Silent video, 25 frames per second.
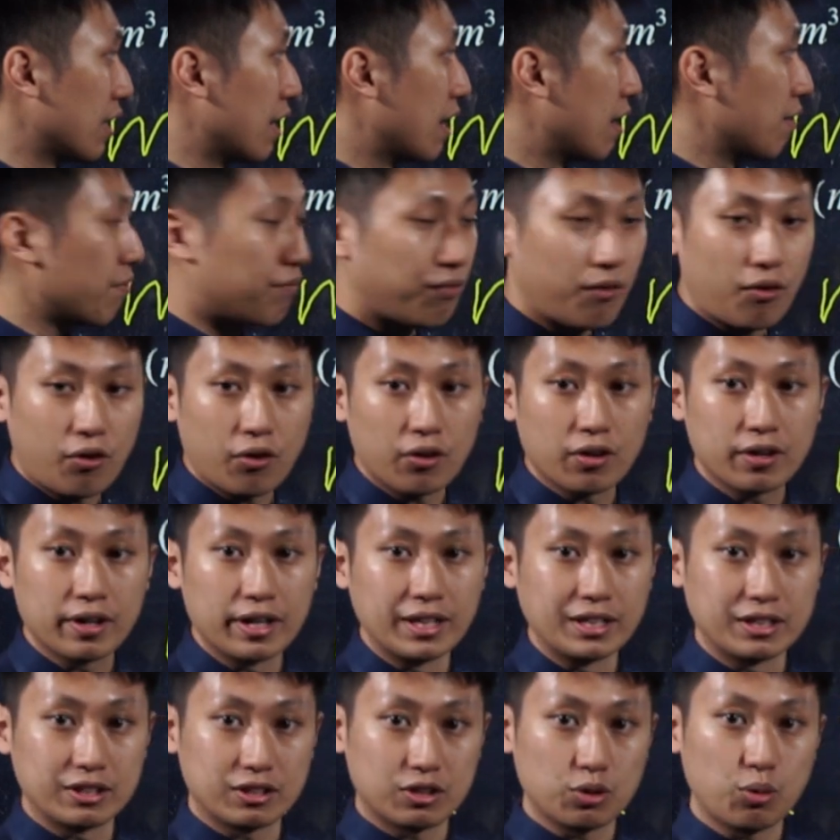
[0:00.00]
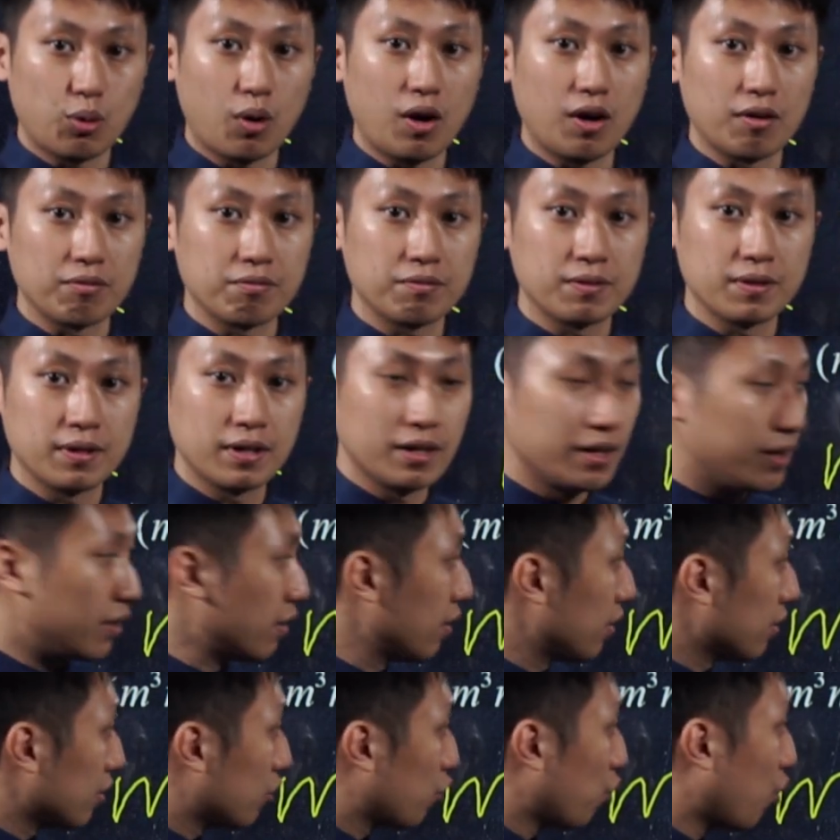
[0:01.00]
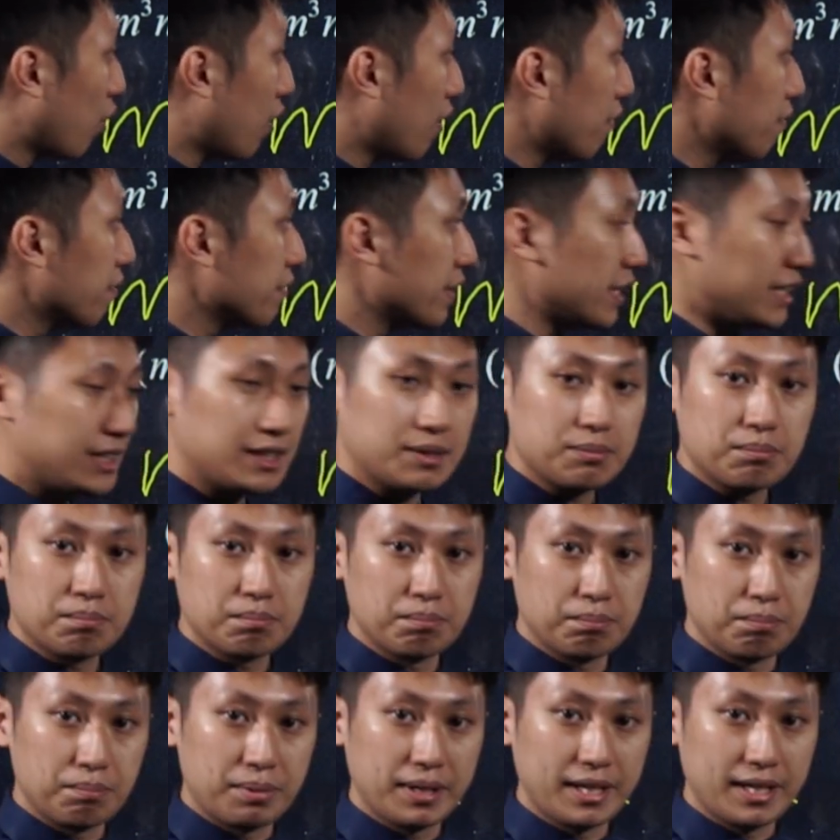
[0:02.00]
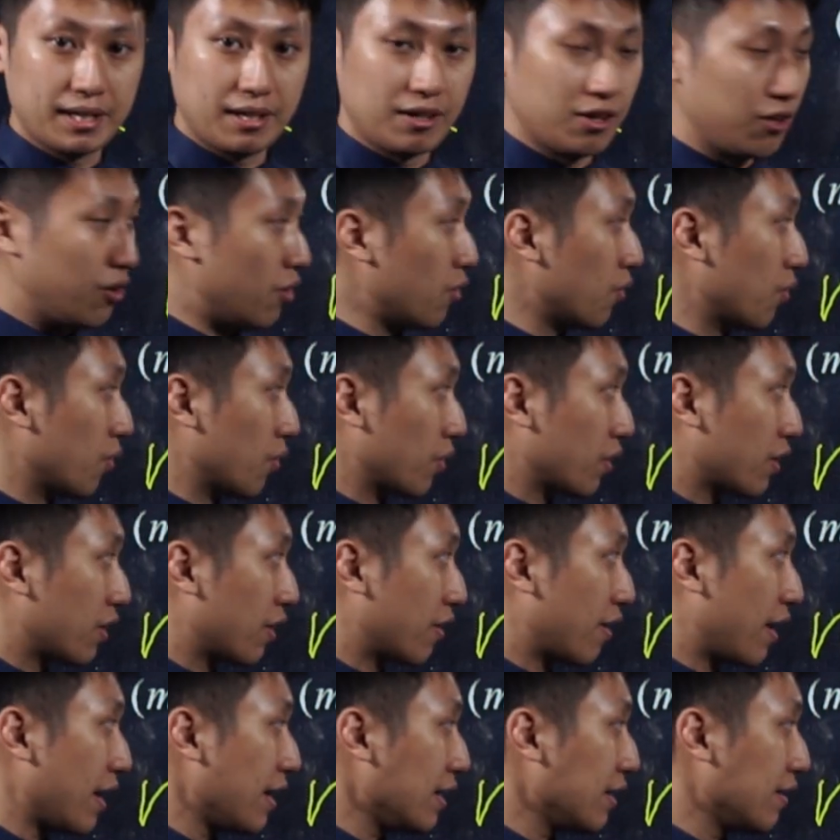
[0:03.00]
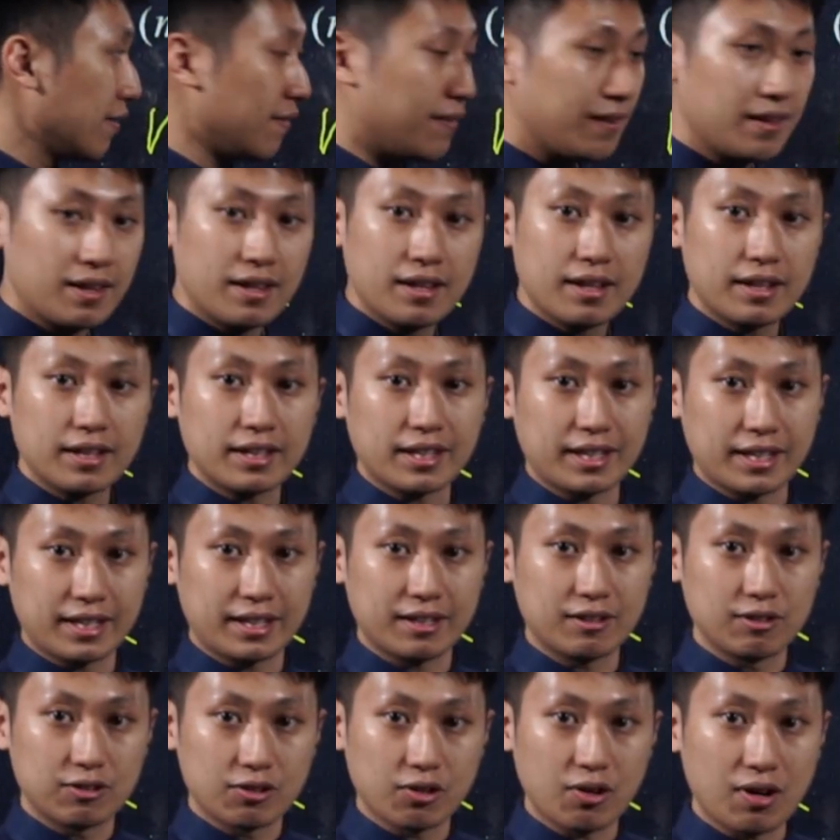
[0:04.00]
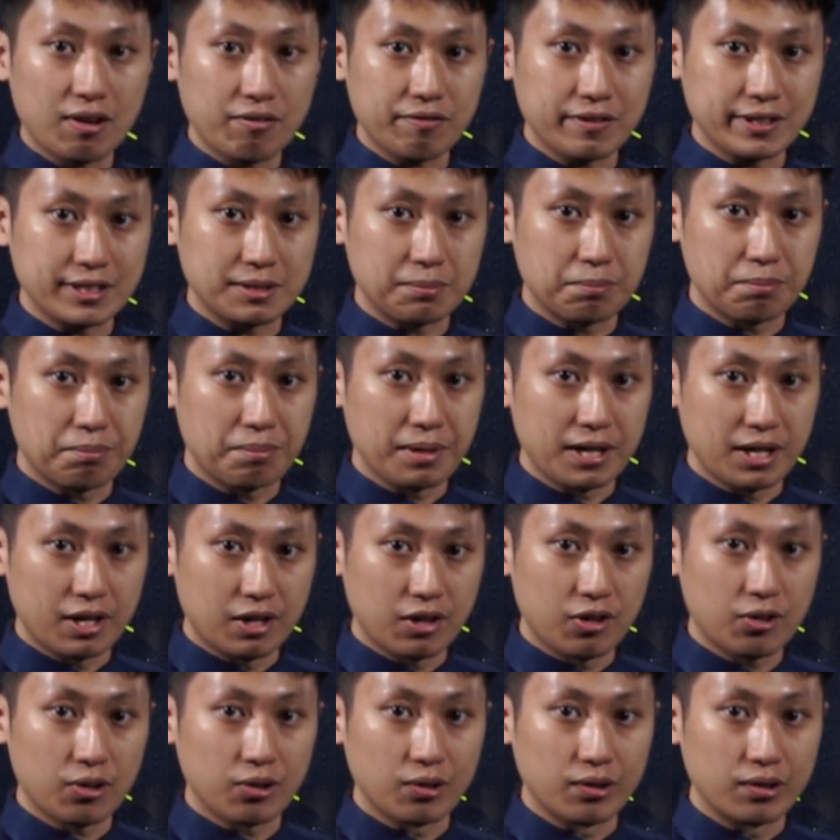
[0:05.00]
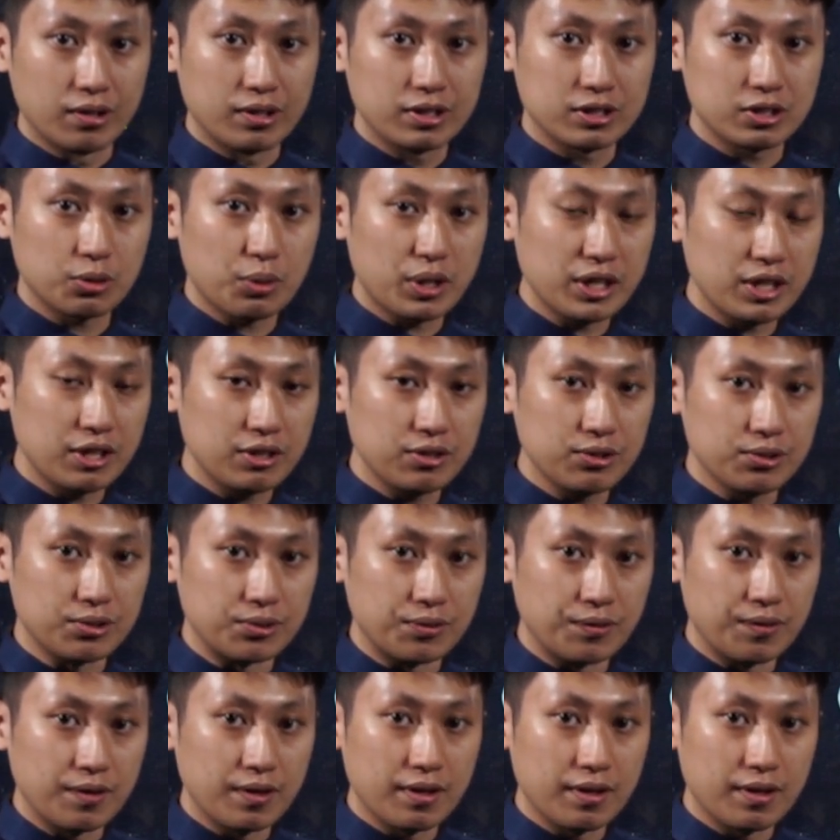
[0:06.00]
4 is 12. 12 is below, correct? 12 is below. So what do?